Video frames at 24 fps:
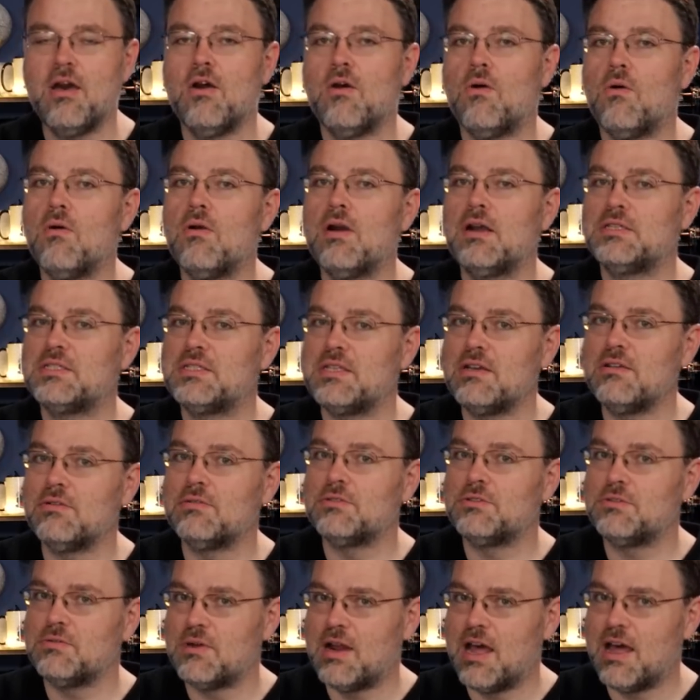or a
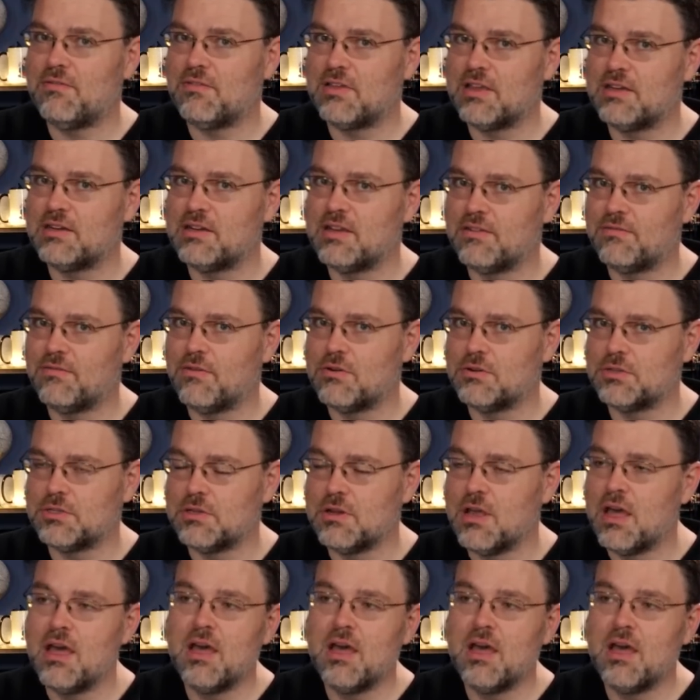single 2.5 gig NIC version,